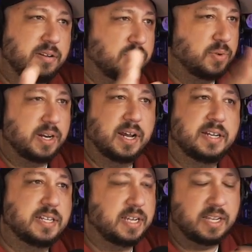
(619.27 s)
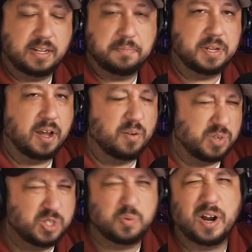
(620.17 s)
2019, and beyond,
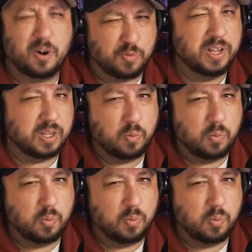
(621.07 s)
which is what I really